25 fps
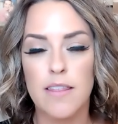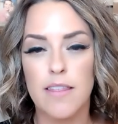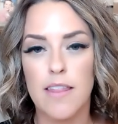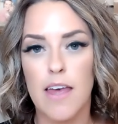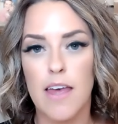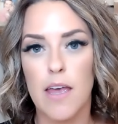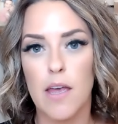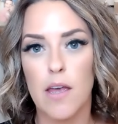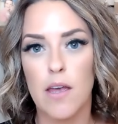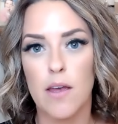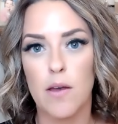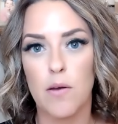
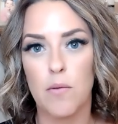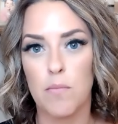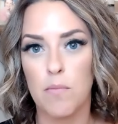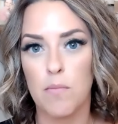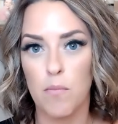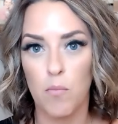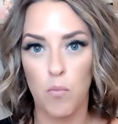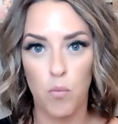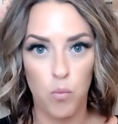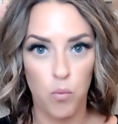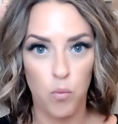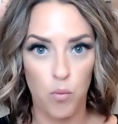
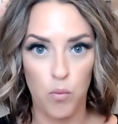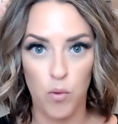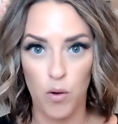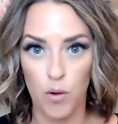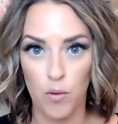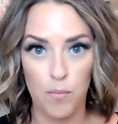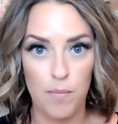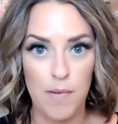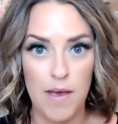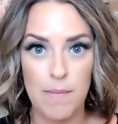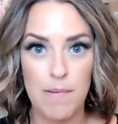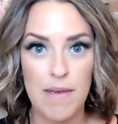They
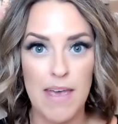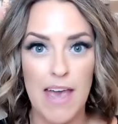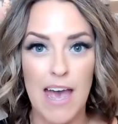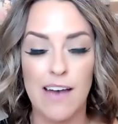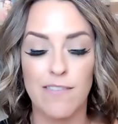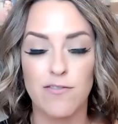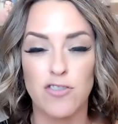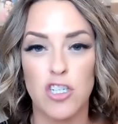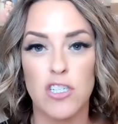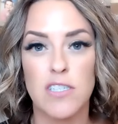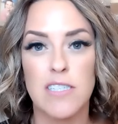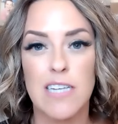will maybe
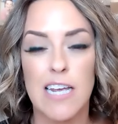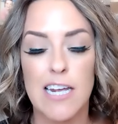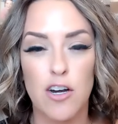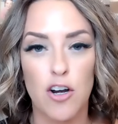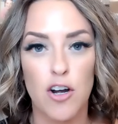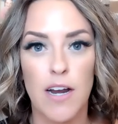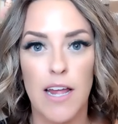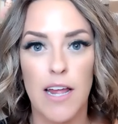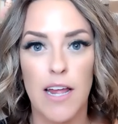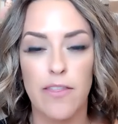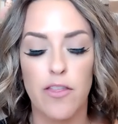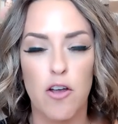have just
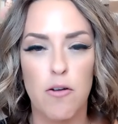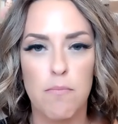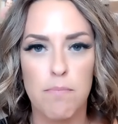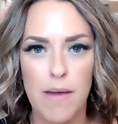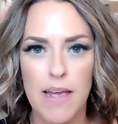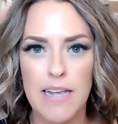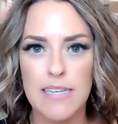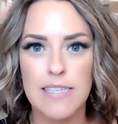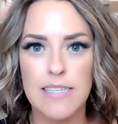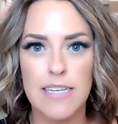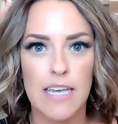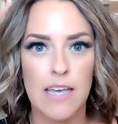entered in their
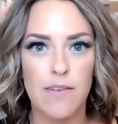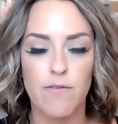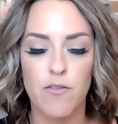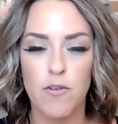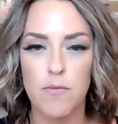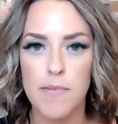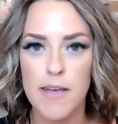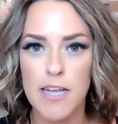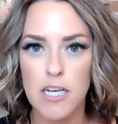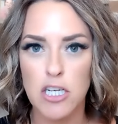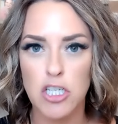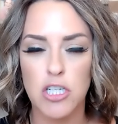basic
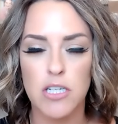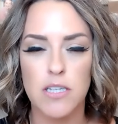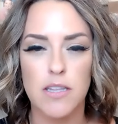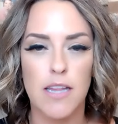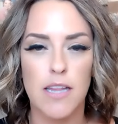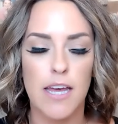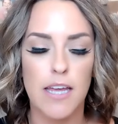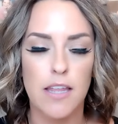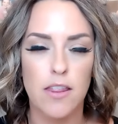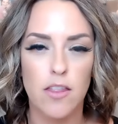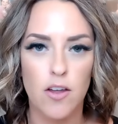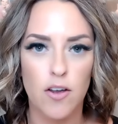information
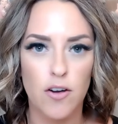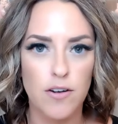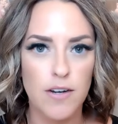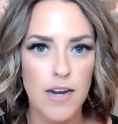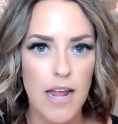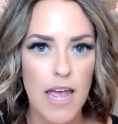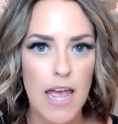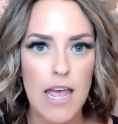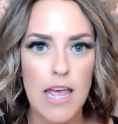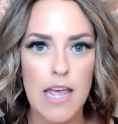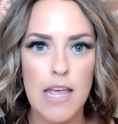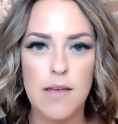like their
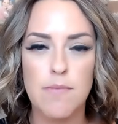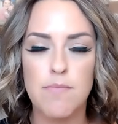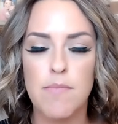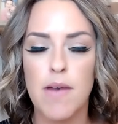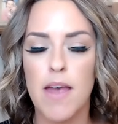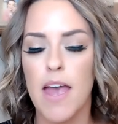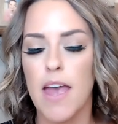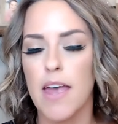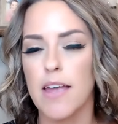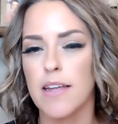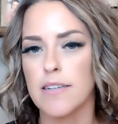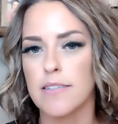name
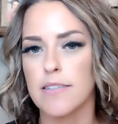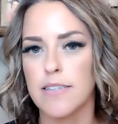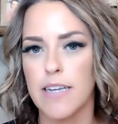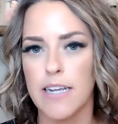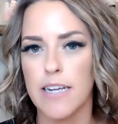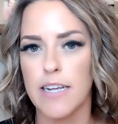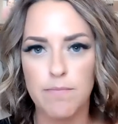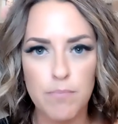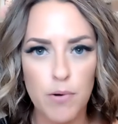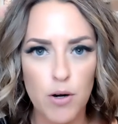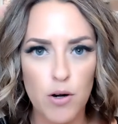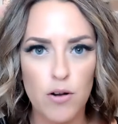and
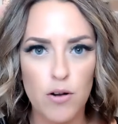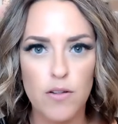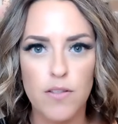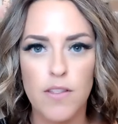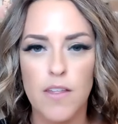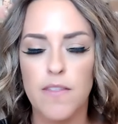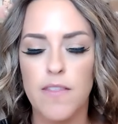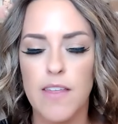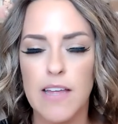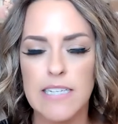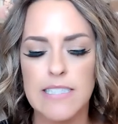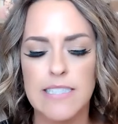date of
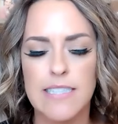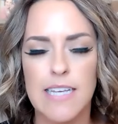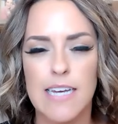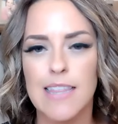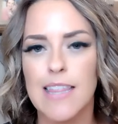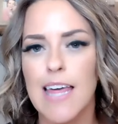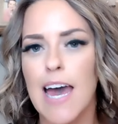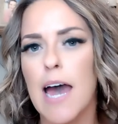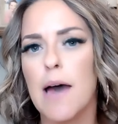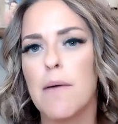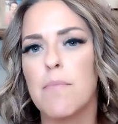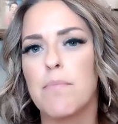birth and things
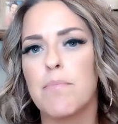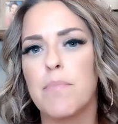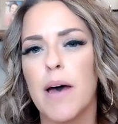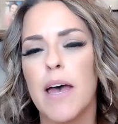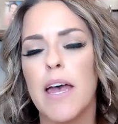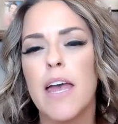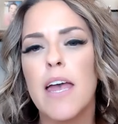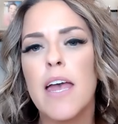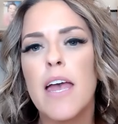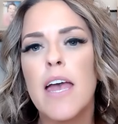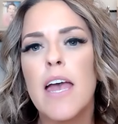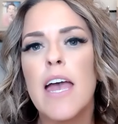like that.
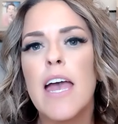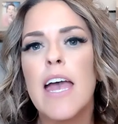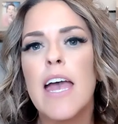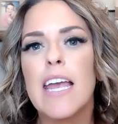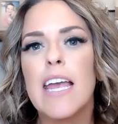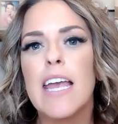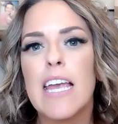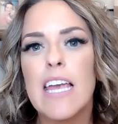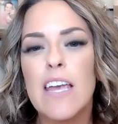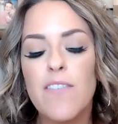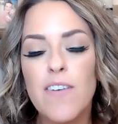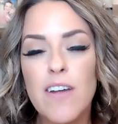But
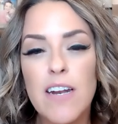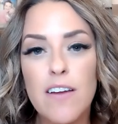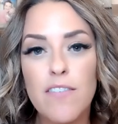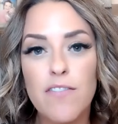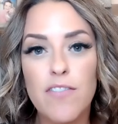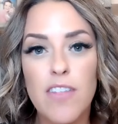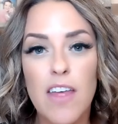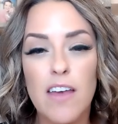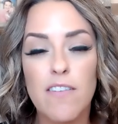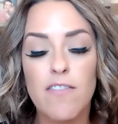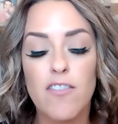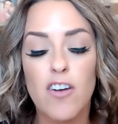even
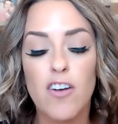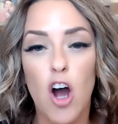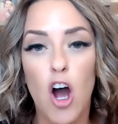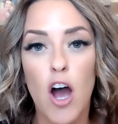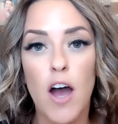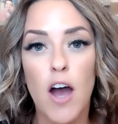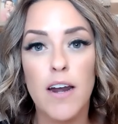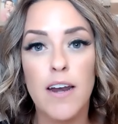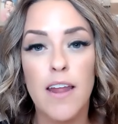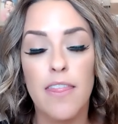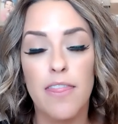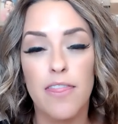if they've
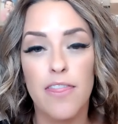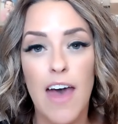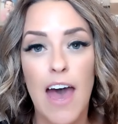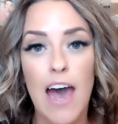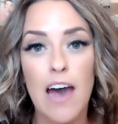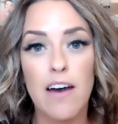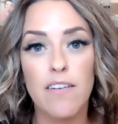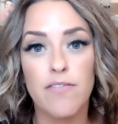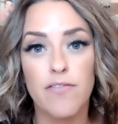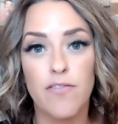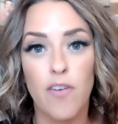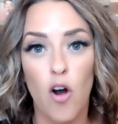gone
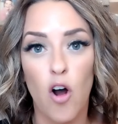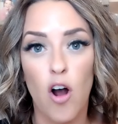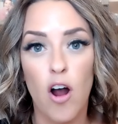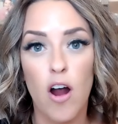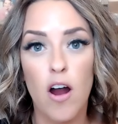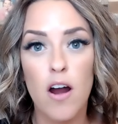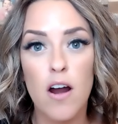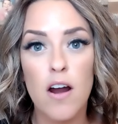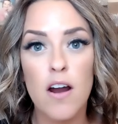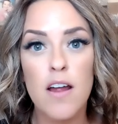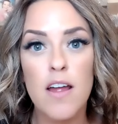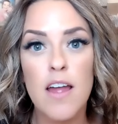that
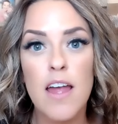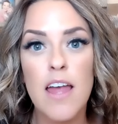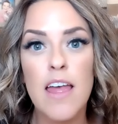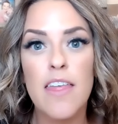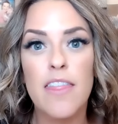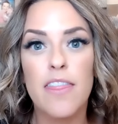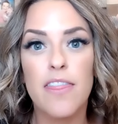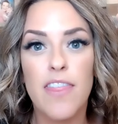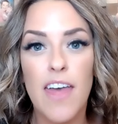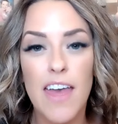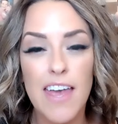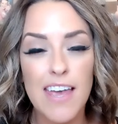far,
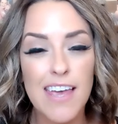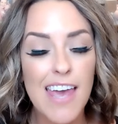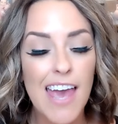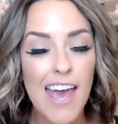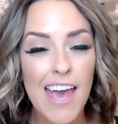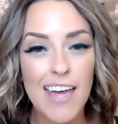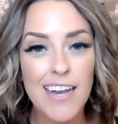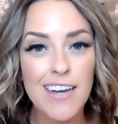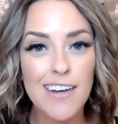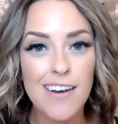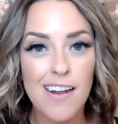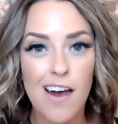they
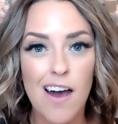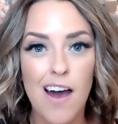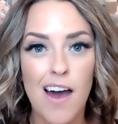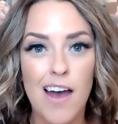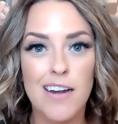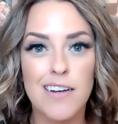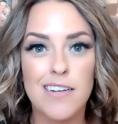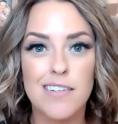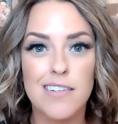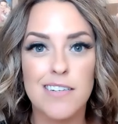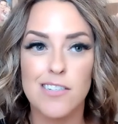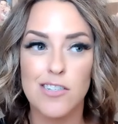
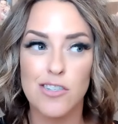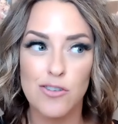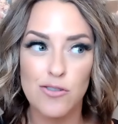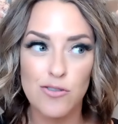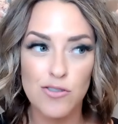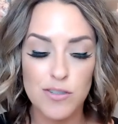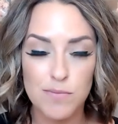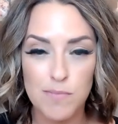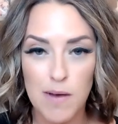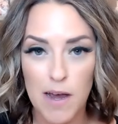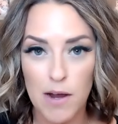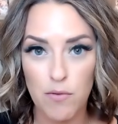cannot
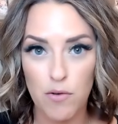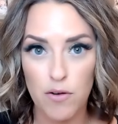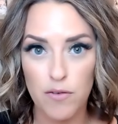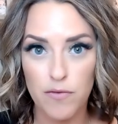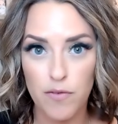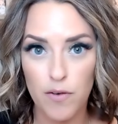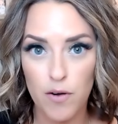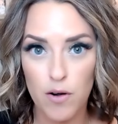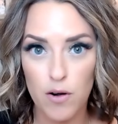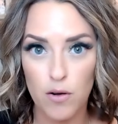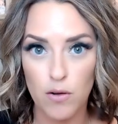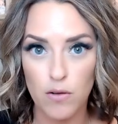use my
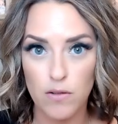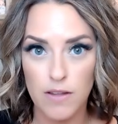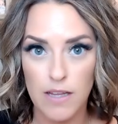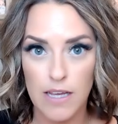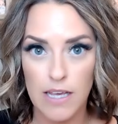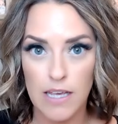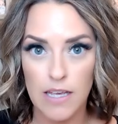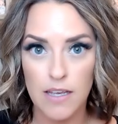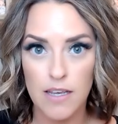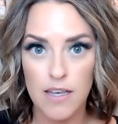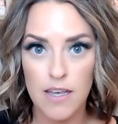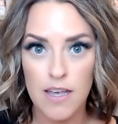referral
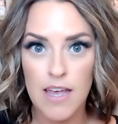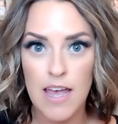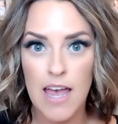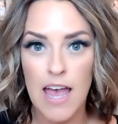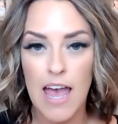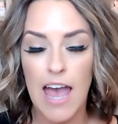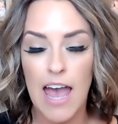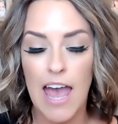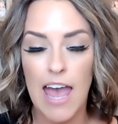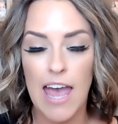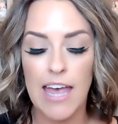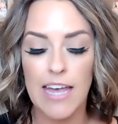link
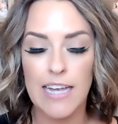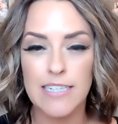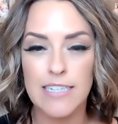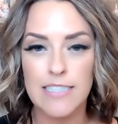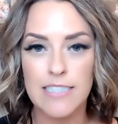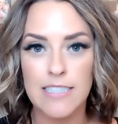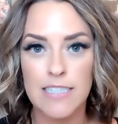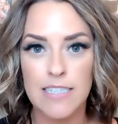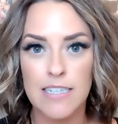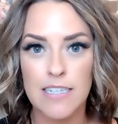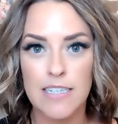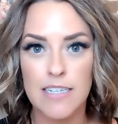
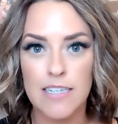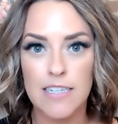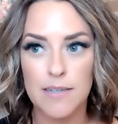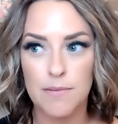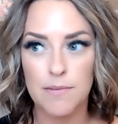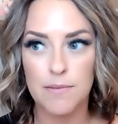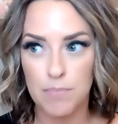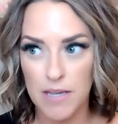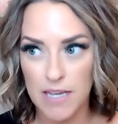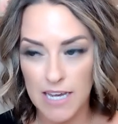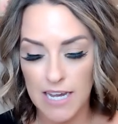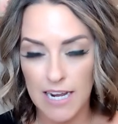and
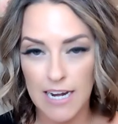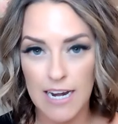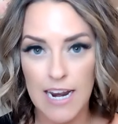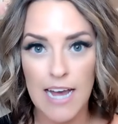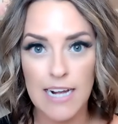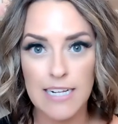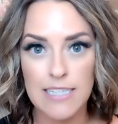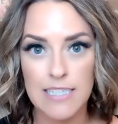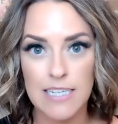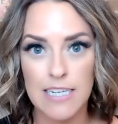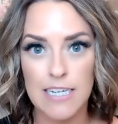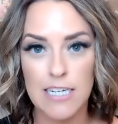be
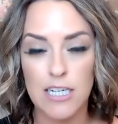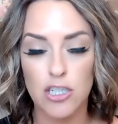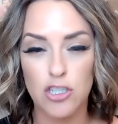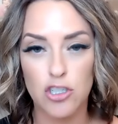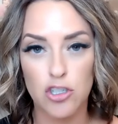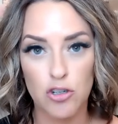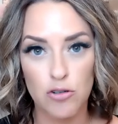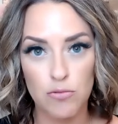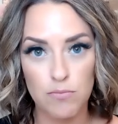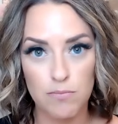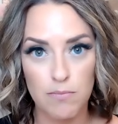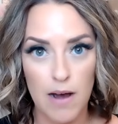connected
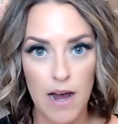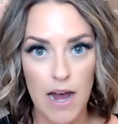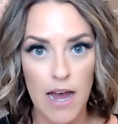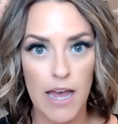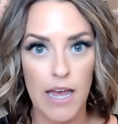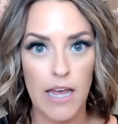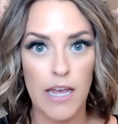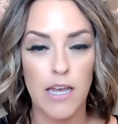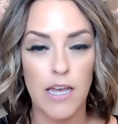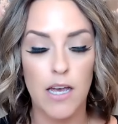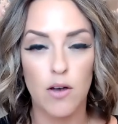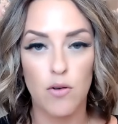to
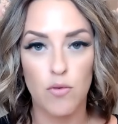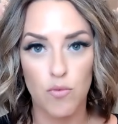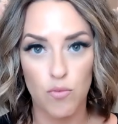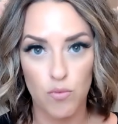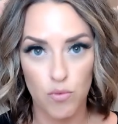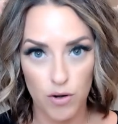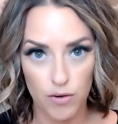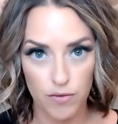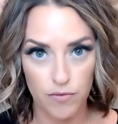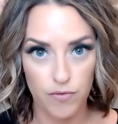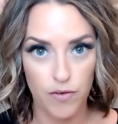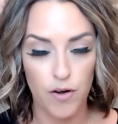my
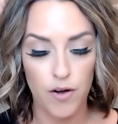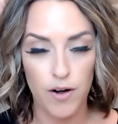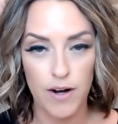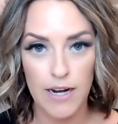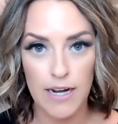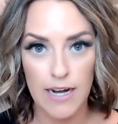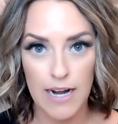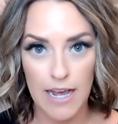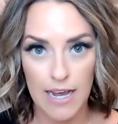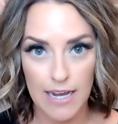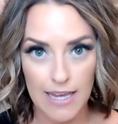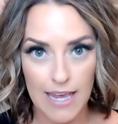
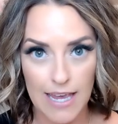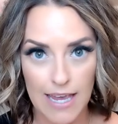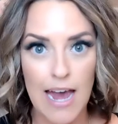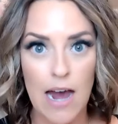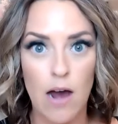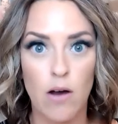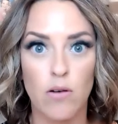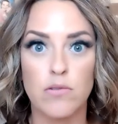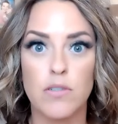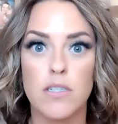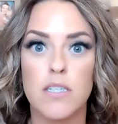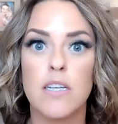referring
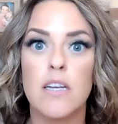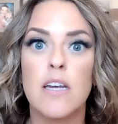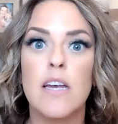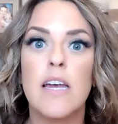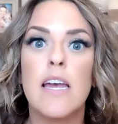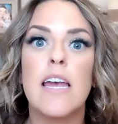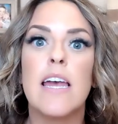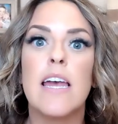account.